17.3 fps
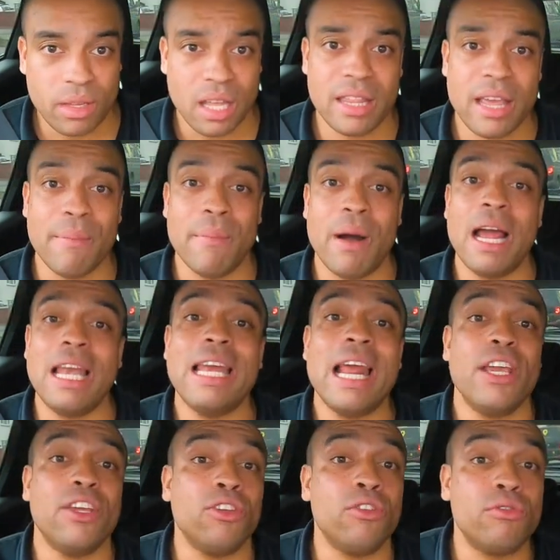they might
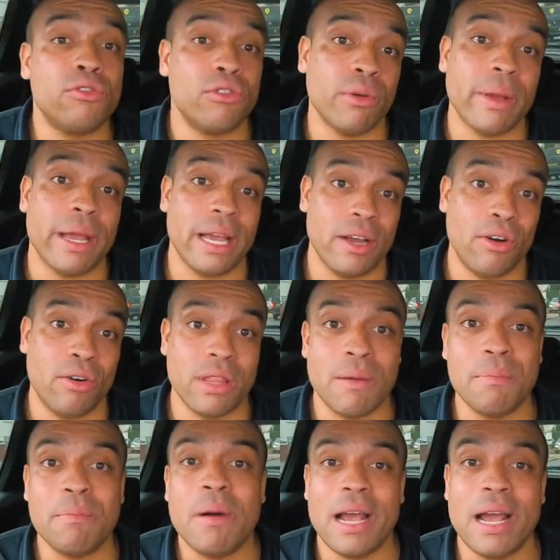let you do it or
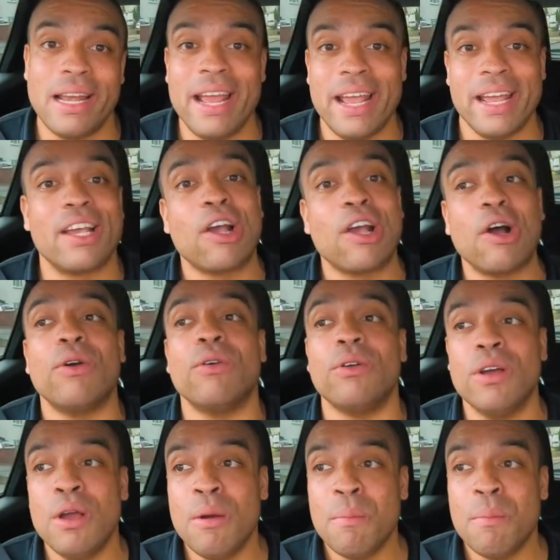they might let it go.